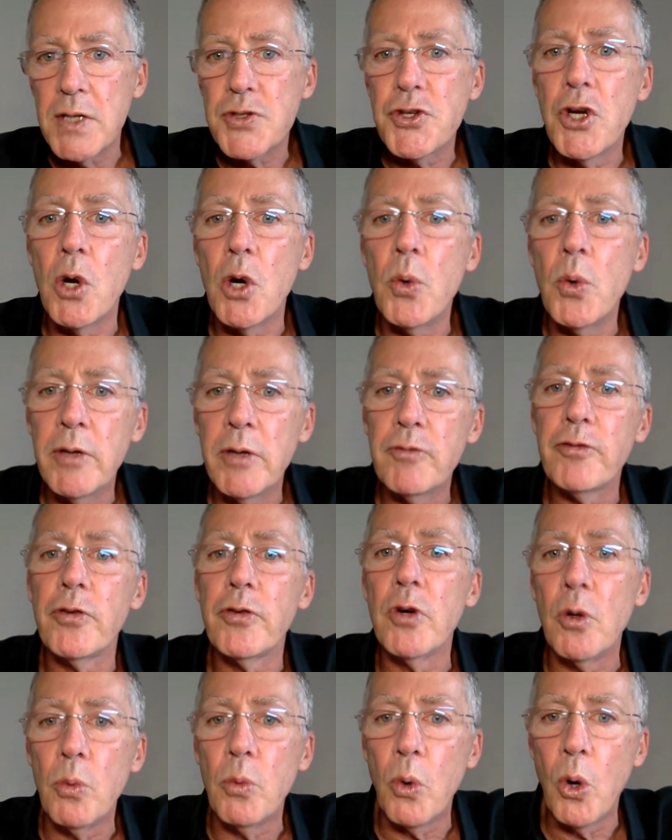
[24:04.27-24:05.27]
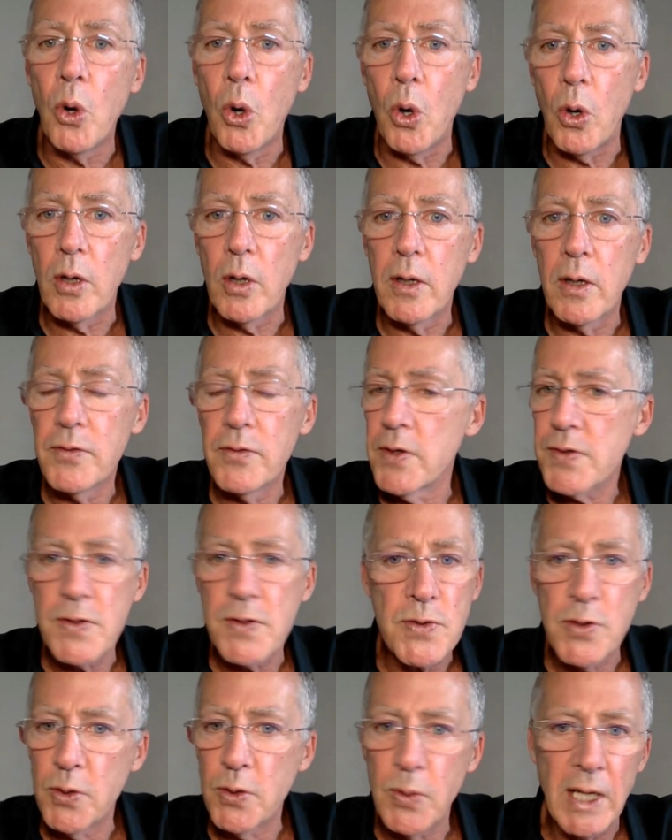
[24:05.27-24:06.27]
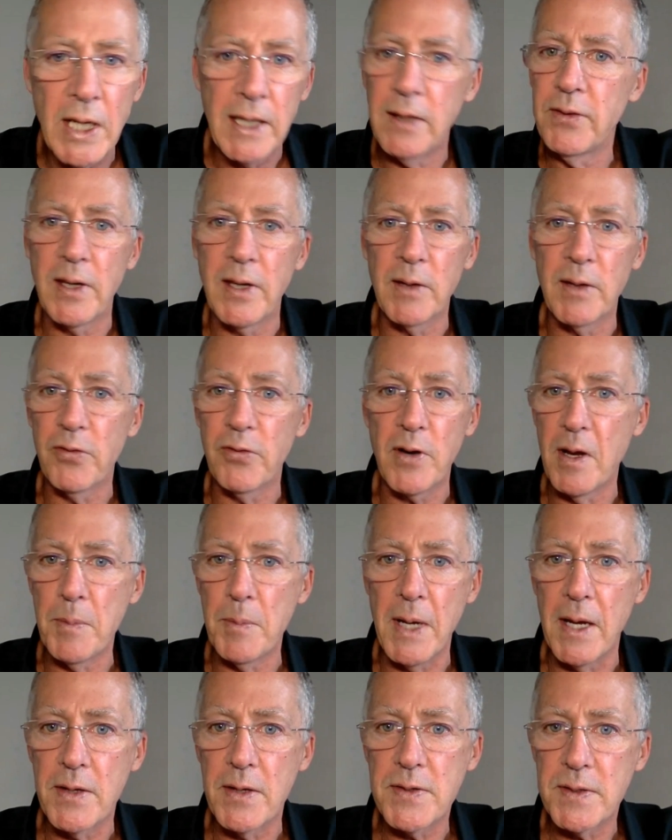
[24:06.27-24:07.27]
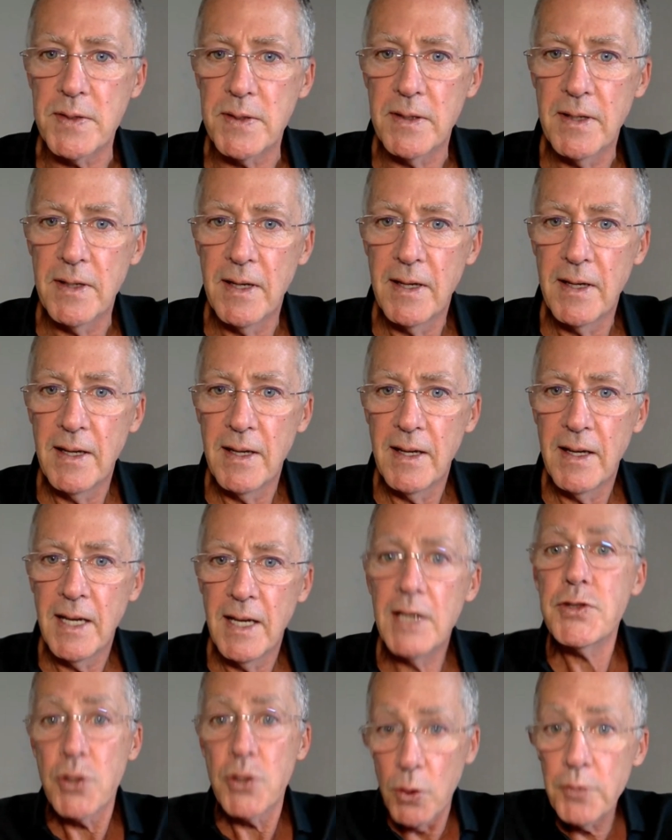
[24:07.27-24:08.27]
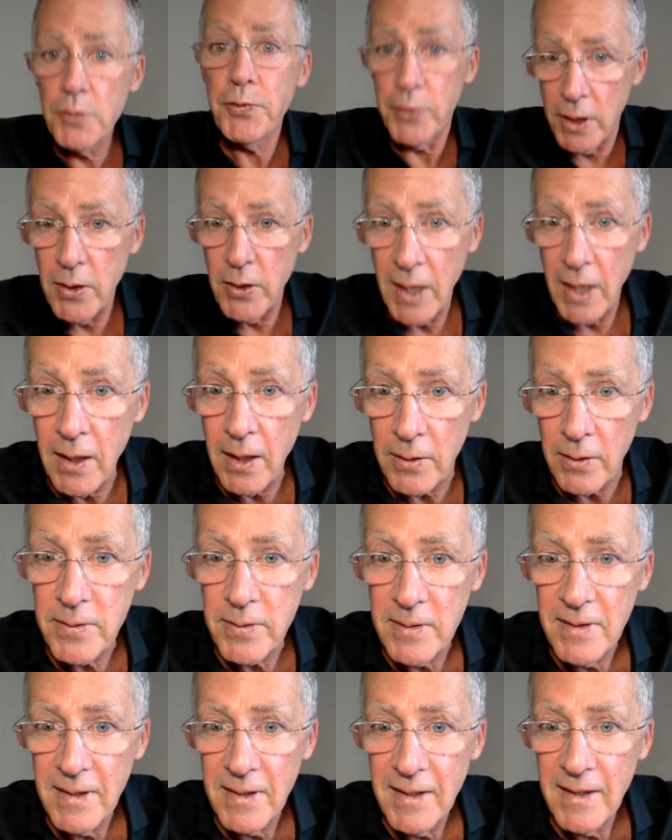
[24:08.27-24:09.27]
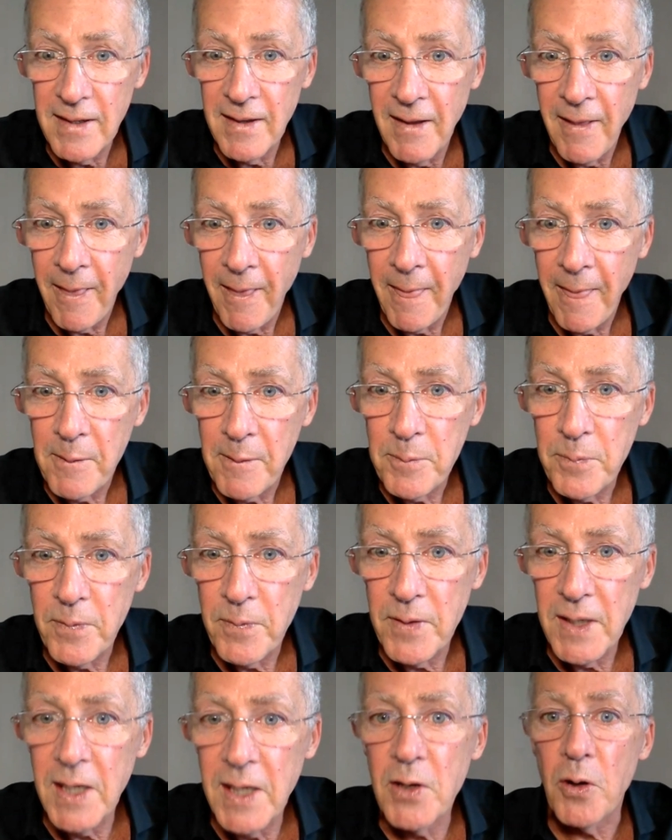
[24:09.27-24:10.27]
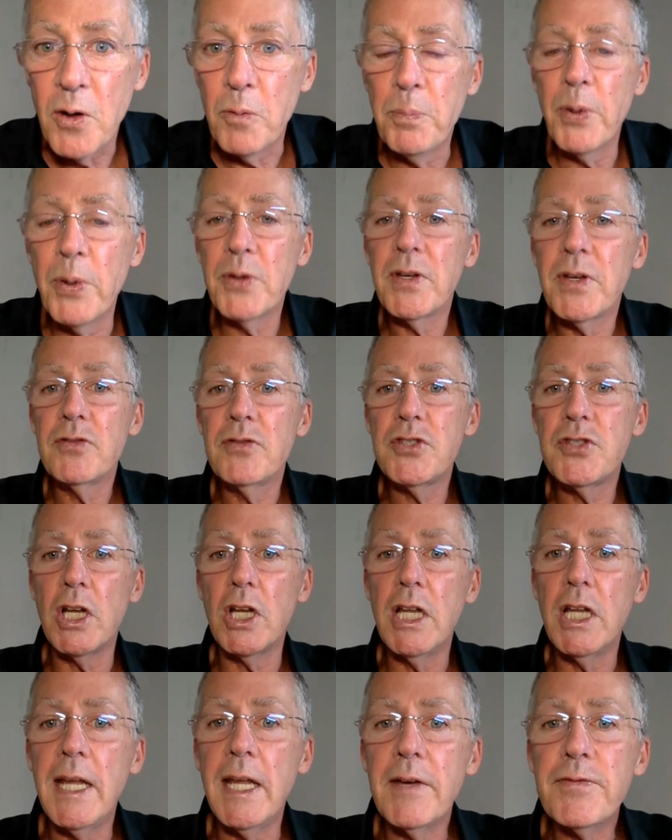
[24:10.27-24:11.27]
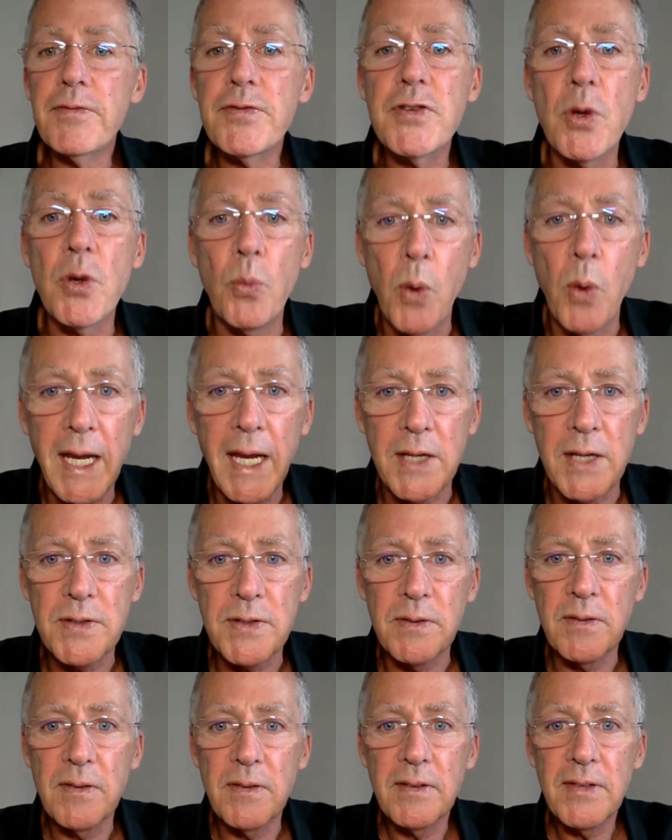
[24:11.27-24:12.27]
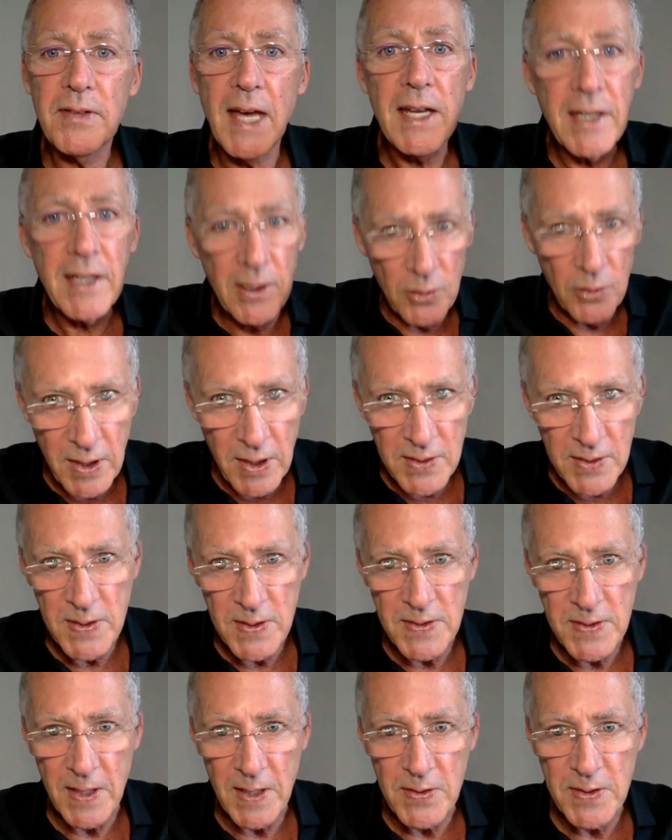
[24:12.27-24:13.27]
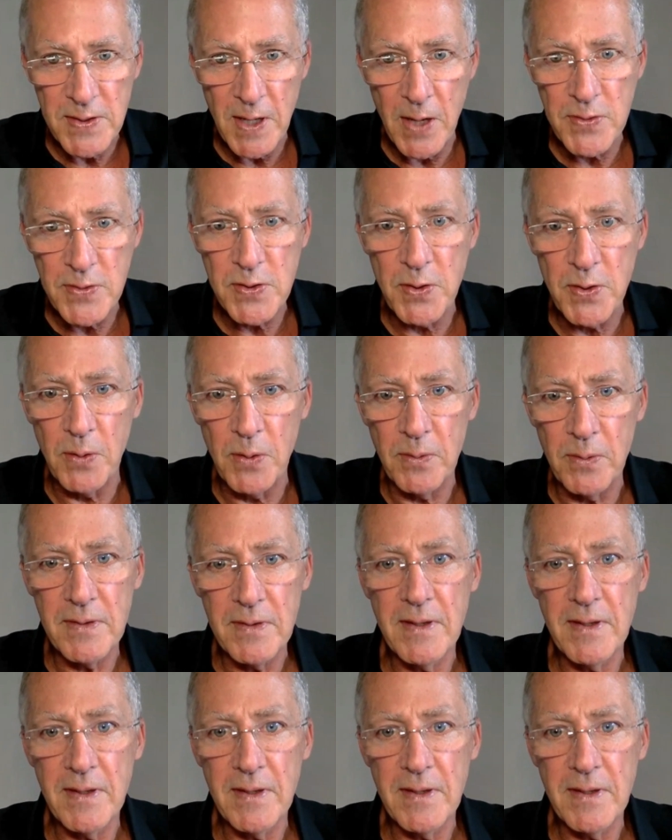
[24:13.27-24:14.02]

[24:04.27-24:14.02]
going for a walk doesn't do anything for MS. It's good for your health, but to lift a weight, that increases testosterone.